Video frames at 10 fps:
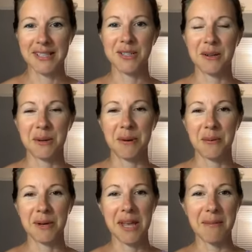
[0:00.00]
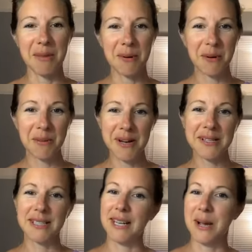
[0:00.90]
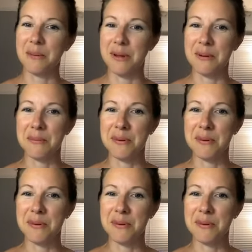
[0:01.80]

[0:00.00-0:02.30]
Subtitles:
and talk about what came in the BOGO box and how we